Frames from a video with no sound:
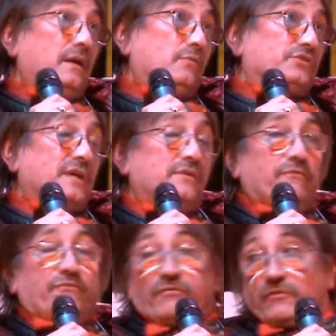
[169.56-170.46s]
I was sent
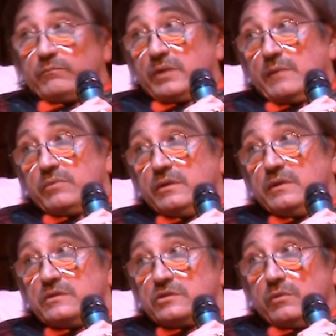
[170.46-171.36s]
from
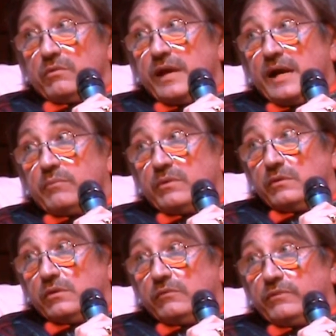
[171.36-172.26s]
Blackburn to a rehab
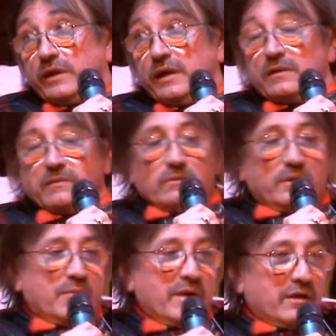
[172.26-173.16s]
over here,
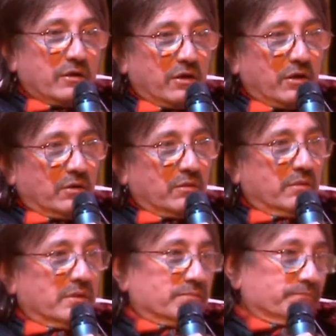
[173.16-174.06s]
where I met a girl
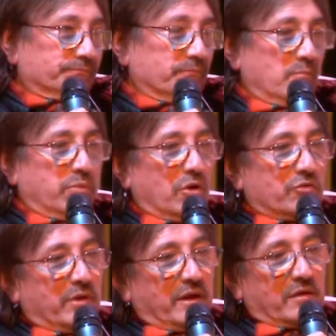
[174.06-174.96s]
who was
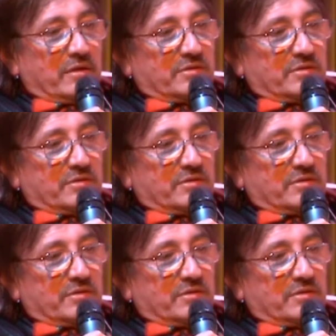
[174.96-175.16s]
bordering